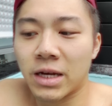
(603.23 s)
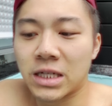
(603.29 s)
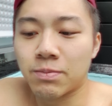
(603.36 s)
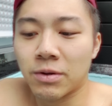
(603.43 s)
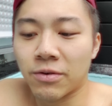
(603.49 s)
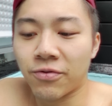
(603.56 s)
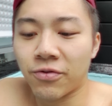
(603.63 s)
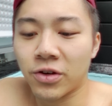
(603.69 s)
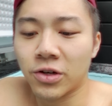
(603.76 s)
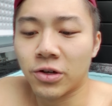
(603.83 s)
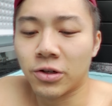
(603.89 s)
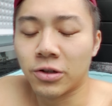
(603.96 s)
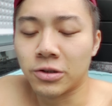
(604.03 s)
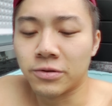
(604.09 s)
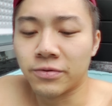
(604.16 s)
it makes me
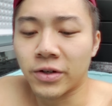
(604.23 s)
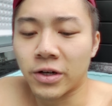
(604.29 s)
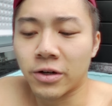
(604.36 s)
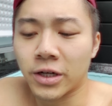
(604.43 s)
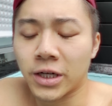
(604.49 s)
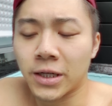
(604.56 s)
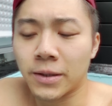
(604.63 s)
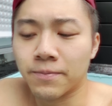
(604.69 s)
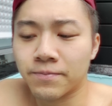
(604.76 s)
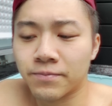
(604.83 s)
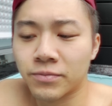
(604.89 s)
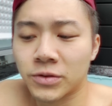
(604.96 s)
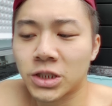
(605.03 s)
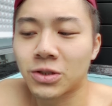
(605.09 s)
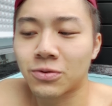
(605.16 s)
feel very
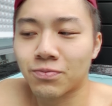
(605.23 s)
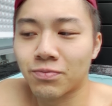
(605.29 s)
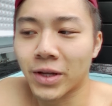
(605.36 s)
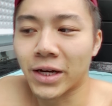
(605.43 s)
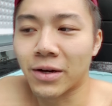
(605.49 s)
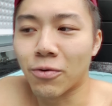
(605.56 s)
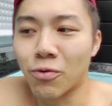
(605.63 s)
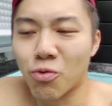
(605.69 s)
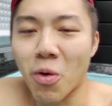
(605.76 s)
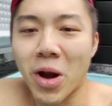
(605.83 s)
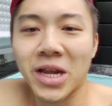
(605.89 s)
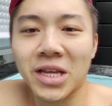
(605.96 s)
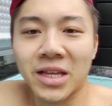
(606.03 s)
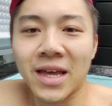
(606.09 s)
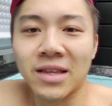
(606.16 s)
just like
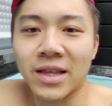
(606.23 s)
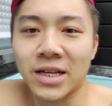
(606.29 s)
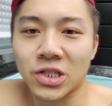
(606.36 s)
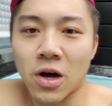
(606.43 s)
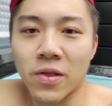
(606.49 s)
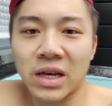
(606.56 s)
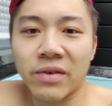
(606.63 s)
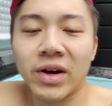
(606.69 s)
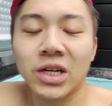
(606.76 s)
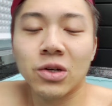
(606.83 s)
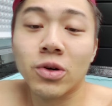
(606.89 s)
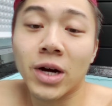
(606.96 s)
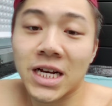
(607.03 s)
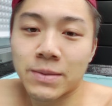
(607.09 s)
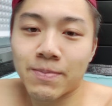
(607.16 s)
ready to take things on. Like if I can
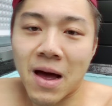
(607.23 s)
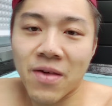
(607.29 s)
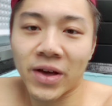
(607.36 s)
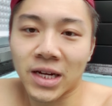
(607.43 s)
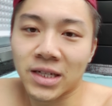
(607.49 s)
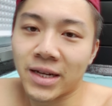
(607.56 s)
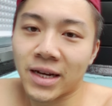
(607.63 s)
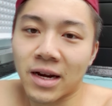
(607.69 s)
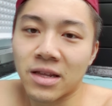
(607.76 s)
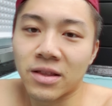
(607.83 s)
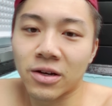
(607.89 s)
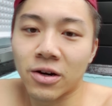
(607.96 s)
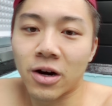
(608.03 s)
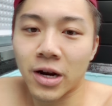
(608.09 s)
do an ice bath, I can take anything